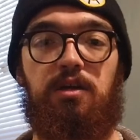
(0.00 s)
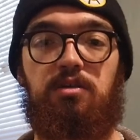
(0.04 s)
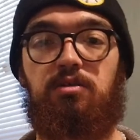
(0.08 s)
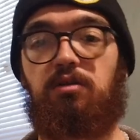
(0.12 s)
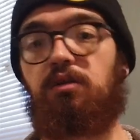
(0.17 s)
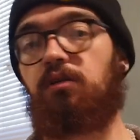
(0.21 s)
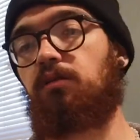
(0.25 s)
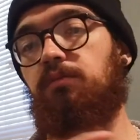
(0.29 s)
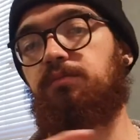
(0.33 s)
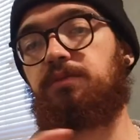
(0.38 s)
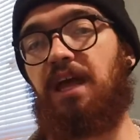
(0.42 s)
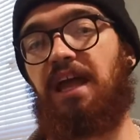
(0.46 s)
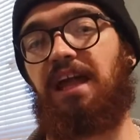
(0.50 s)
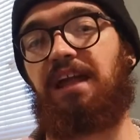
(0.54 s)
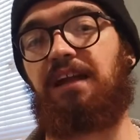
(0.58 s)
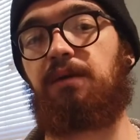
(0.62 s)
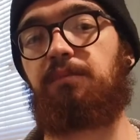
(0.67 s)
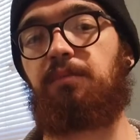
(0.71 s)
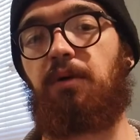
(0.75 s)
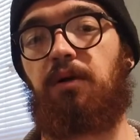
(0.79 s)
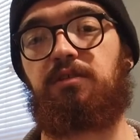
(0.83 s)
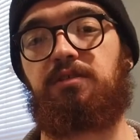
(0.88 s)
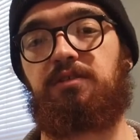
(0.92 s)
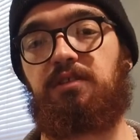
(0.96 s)
You can go up to
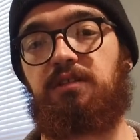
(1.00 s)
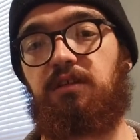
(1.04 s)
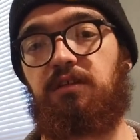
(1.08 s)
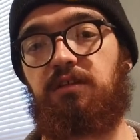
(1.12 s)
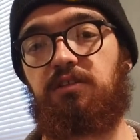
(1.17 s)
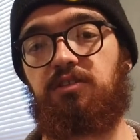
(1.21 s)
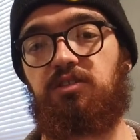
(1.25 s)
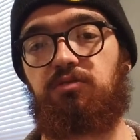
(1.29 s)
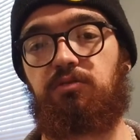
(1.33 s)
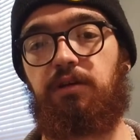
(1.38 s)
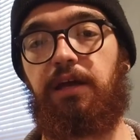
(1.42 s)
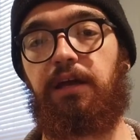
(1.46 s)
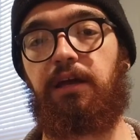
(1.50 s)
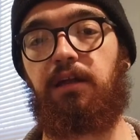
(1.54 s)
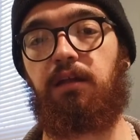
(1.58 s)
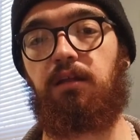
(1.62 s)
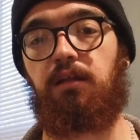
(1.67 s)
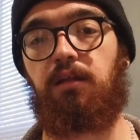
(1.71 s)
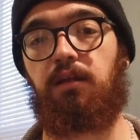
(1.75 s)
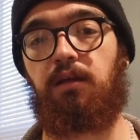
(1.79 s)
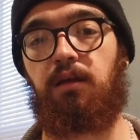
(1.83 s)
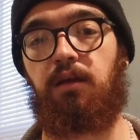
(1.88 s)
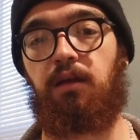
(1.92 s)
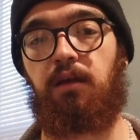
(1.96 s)
any person on the street
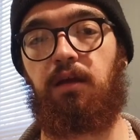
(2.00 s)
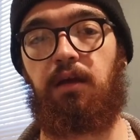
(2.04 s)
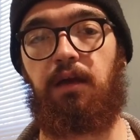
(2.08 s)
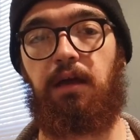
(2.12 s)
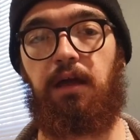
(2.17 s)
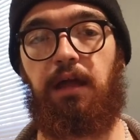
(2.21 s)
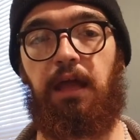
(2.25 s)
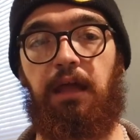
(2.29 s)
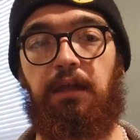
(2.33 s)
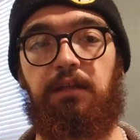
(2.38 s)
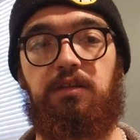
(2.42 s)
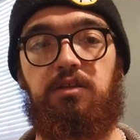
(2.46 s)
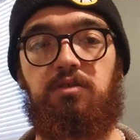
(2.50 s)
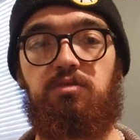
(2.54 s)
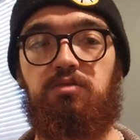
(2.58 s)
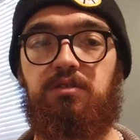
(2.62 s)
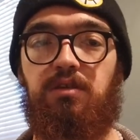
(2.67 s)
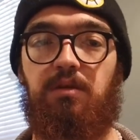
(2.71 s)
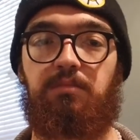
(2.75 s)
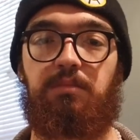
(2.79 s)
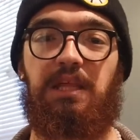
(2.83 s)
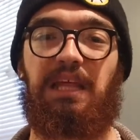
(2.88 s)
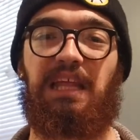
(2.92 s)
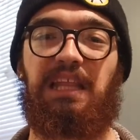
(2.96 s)
and do
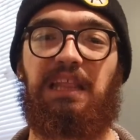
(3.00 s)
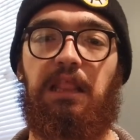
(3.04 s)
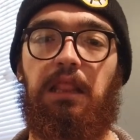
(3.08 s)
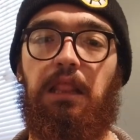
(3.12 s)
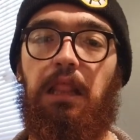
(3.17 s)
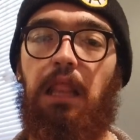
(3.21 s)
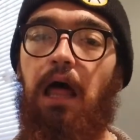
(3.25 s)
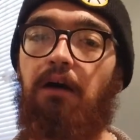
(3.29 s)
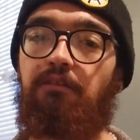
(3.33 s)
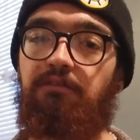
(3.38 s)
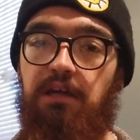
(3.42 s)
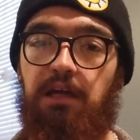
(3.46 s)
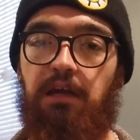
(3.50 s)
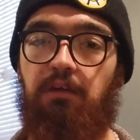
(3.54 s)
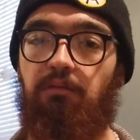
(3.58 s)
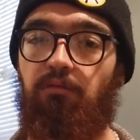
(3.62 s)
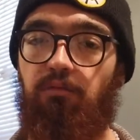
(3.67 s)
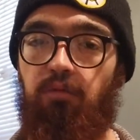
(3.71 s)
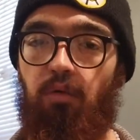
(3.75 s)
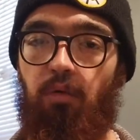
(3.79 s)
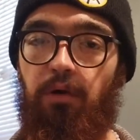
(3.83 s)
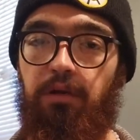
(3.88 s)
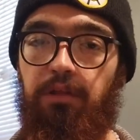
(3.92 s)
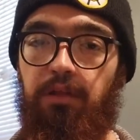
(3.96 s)
something loving
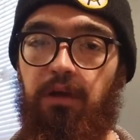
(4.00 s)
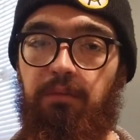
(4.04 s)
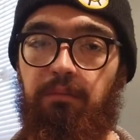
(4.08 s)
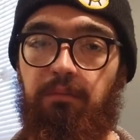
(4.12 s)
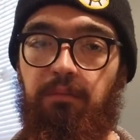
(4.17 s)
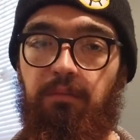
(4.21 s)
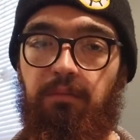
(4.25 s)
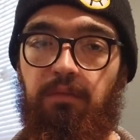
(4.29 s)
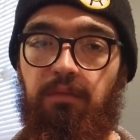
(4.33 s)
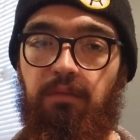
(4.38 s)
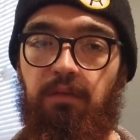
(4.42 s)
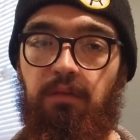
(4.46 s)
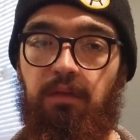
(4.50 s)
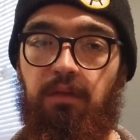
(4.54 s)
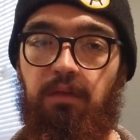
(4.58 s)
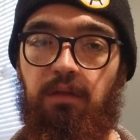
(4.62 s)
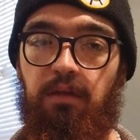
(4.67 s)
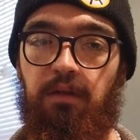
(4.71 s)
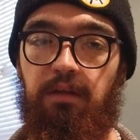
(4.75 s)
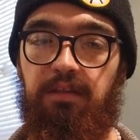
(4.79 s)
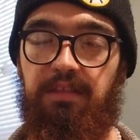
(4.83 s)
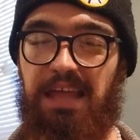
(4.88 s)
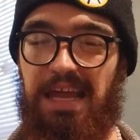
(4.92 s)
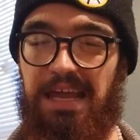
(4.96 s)
for them.
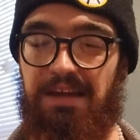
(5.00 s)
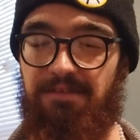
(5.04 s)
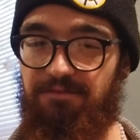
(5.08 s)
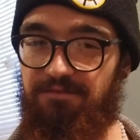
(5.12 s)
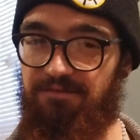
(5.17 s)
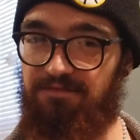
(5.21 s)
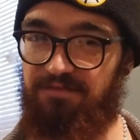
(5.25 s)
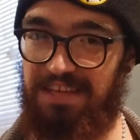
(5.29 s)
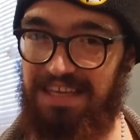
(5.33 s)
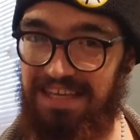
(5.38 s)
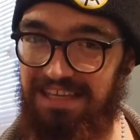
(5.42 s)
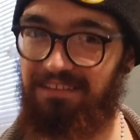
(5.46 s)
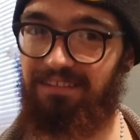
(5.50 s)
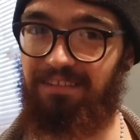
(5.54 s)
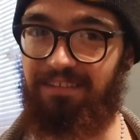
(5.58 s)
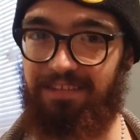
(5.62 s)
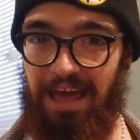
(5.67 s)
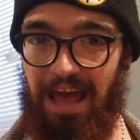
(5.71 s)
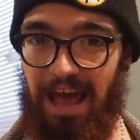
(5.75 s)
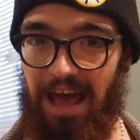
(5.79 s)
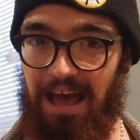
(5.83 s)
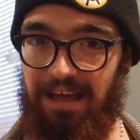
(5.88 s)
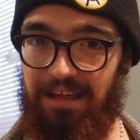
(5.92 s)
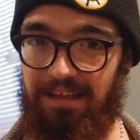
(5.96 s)
They feel
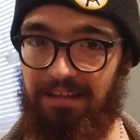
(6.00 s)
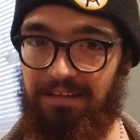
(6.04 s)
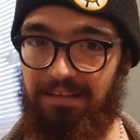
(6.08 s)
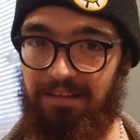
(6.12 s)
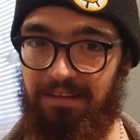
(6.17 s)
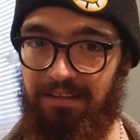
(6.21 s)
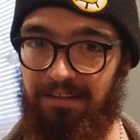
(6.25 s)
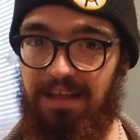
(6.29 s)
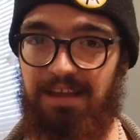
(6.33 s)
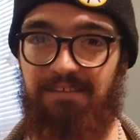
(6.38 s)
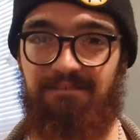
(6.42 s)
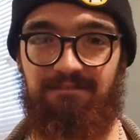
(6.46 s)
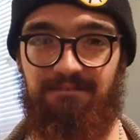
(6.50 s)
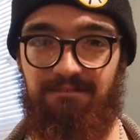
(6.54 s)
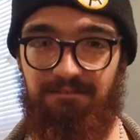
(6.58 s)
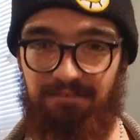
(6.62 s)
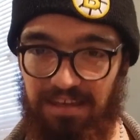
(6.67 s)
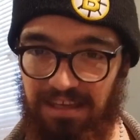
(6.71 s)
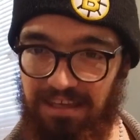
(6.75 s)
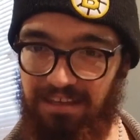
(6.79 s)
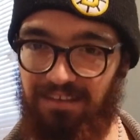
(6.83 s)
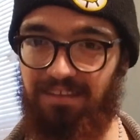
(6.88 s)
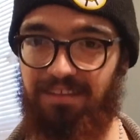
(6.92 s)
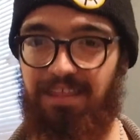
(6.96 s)
that. They
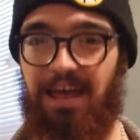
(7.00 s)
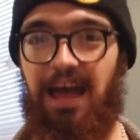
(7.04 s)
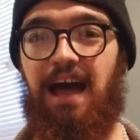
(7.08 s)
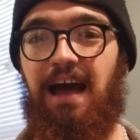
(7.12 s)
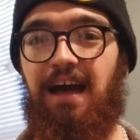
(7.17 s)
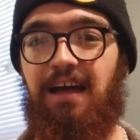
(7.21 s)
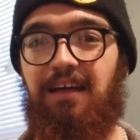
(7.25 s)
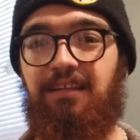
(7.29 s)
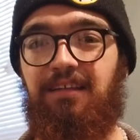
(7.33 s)
feel that.